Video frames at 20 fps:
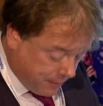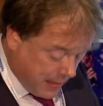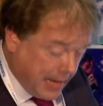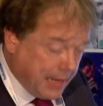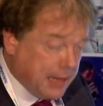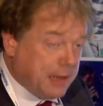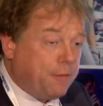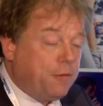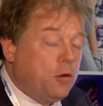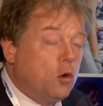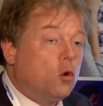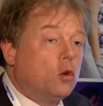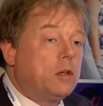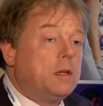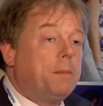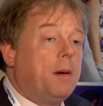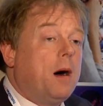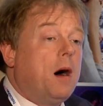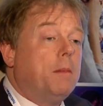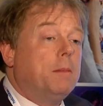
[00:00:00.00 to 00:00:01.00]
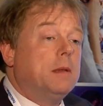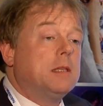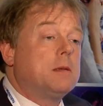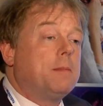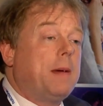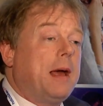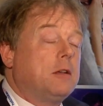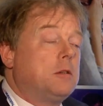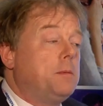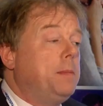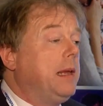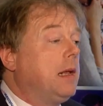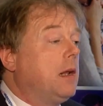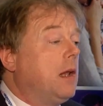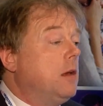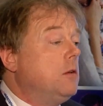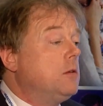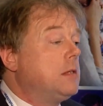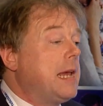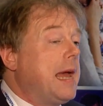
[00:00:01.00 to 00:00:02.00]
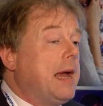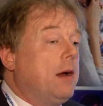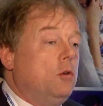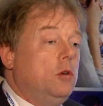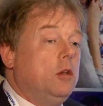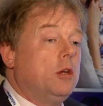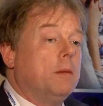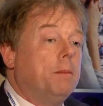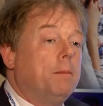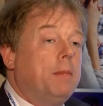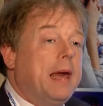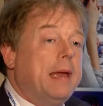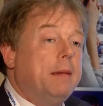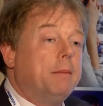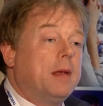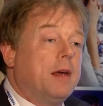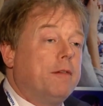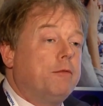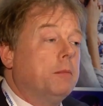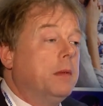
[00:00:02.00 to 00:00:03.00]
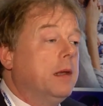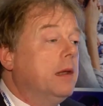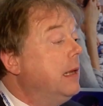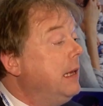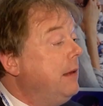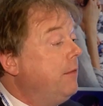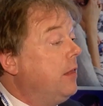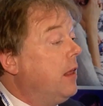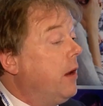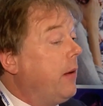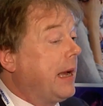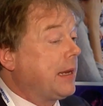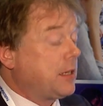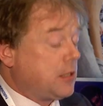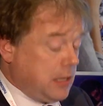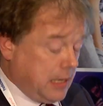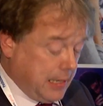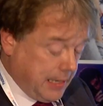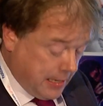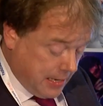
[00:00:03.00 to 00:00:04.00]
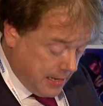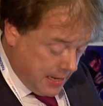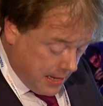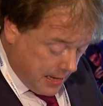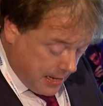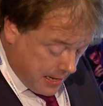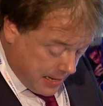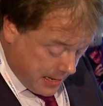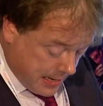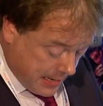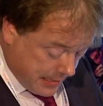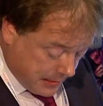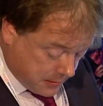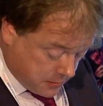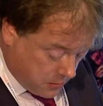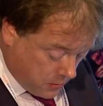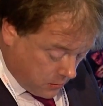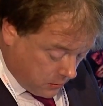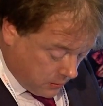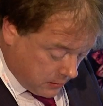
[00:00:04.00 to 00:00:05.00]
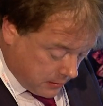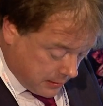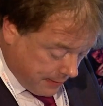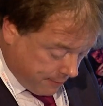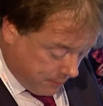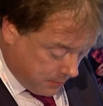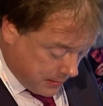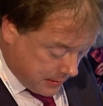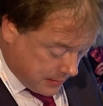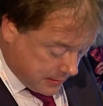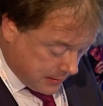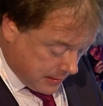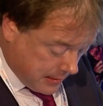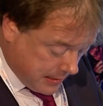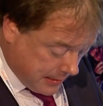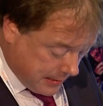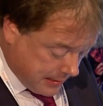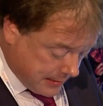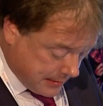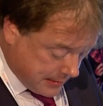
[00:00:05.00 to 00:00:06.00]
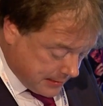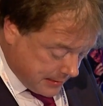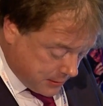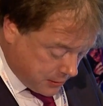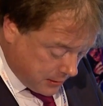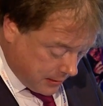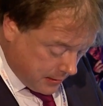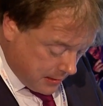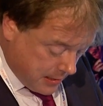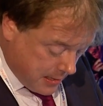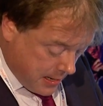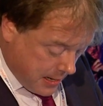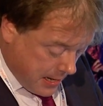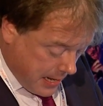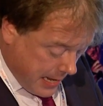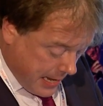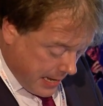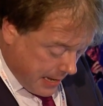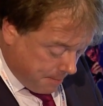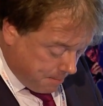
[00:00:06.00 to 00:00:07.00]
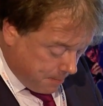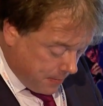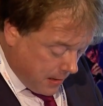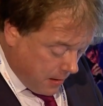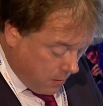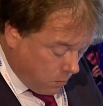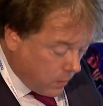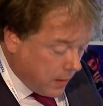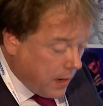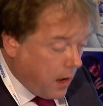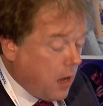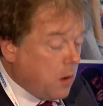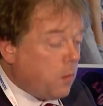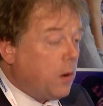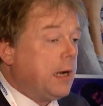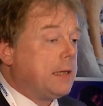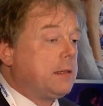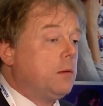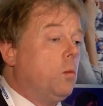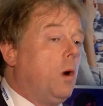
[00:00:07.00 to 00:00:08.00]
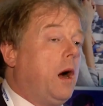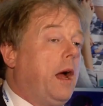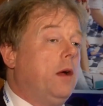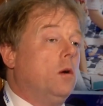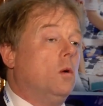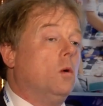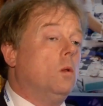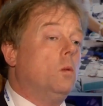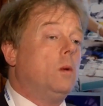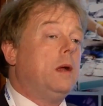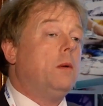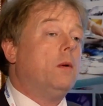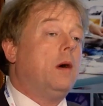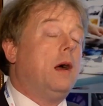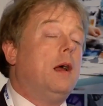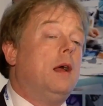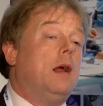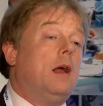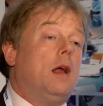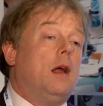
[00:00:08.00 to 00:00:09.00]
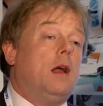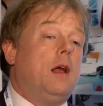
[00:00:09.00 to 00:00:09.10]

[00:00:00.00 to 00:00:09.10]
of that. If your department's about to be closed down, you can blame government, even though actually it's not government's decision. When I worked in Whitehall, we were